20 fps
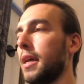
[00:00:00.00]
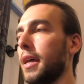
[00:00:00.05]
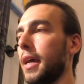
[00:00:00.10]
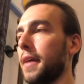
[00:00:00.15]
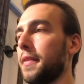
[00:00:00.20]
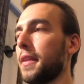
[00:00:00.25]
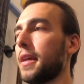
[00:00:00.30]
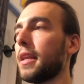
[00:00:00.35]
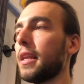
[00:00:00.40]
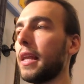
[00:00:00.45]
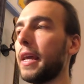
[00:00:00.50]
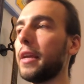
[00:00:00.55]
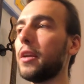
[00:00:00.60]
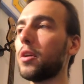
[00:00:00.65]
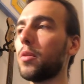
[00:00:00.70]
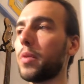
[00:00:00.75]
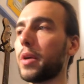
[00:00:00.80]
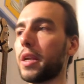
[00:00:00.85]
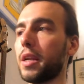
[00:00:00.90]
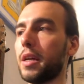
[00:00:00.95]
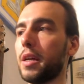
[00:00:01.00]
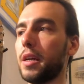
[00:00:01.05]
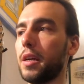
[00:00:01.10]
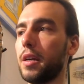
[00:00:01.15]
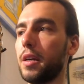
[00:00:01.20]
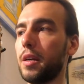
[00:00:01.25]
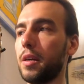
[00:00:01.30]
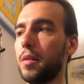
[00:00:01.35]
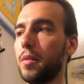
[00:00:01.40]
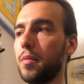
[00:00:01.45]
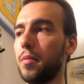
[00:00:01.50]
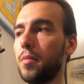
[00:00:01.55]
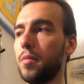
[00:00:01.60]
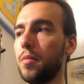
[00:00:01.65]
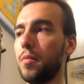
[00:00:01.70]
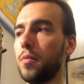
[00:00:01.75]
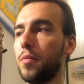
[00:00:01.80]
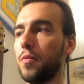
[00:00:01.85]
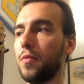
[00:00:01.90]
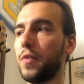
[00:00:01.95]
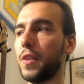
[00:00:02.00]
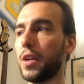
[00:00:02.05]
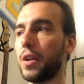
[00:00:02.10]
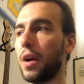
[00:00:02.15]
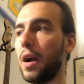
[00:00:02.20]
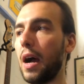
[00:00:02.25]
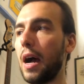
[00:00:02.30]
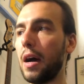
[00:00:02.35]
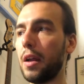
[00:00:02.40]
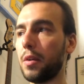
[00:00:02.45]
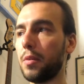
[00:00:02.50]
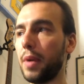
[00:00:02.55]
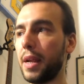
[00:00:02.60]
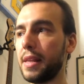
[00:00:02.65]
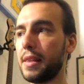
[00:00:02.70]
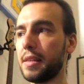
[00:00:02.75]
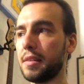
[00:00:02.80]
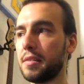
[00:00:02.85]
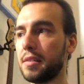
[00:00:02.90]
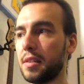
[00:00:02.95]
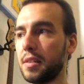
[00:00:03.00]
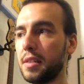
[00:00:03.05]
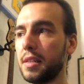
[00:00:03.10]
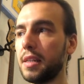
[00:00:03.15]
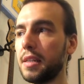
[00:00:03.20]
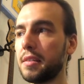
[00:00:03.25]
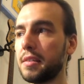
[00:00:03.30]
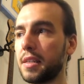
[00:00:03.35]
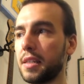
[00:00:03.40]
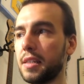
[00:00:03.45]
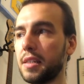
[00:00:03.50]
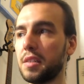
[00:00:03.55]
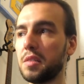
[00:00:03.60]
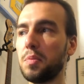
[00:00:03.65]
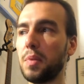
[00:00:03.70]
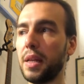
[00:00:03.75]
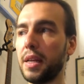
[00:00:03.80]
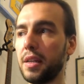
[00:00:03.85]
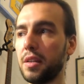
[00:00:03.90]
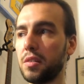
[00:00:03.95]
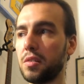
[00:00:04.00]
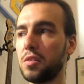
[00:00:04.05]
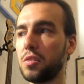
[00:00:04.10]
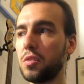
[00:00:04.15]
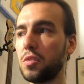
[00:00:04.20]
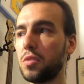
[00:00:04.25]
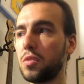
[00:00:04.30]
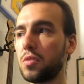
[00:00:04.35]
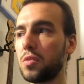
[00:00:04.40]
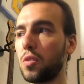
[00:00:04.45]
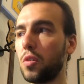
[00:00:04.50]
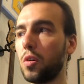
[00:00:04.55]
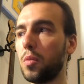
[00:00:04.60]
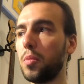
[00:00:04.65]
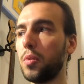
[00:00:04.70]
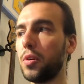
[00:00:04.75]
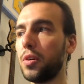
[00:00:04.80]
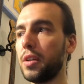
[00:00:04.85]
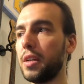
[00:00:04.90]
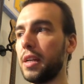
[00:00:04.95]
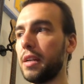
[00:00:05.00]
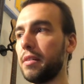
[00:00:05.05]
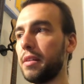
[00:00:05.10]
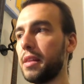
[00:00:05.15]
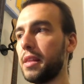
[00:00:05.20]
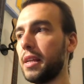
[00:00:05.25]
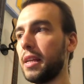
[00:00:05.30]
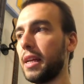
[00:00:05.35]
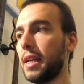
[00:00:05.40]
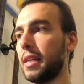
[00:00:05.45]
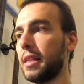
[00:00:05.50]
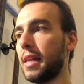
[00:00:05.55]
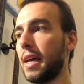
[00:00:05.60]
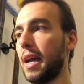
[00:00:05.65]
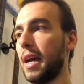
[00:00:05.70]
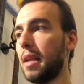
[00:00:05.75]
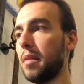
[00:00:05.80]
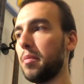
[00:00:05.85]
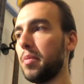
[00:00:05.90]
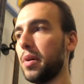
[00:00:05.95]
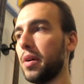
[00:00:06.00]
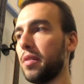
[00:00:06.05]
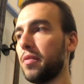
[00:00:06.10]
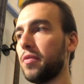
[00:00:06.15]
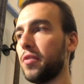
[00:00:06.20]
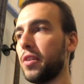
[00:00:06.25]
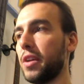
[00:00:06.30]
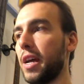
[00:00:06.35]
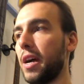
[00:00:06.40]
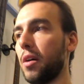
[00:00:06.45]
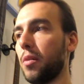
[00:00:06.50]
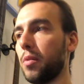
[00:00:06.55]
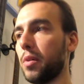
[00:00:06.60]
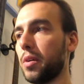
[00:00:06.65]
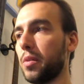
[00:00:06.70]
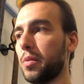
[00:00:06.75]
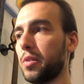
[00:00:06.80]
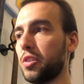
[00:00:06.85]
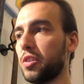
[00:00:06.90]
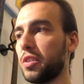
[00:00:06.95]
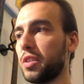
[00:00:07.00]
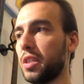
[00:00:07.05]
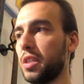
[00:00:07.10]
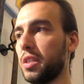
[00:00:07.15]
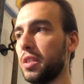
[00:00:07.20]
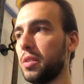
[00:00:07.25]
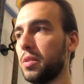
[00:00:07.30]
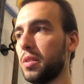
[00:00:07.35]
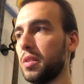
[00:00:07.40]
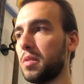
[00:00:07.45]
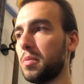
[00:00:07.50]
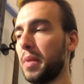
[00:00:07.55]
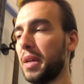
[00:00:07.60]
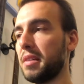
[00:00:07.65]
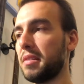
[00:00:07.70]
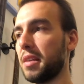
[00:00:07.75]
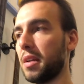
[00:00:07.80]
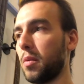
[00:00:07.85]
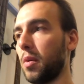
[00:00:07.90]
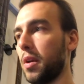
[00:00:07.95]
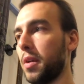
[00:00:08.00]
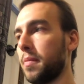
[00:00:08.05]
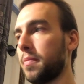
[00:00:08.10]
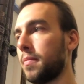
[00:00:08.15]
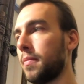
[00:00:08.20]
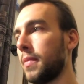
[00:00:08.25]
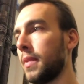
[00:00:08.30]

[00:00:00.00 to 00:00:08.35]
And then later we're gonna figure out how to write this to disk and display a scoreboard and everything like that. But for now, we're just gonna do this basic one.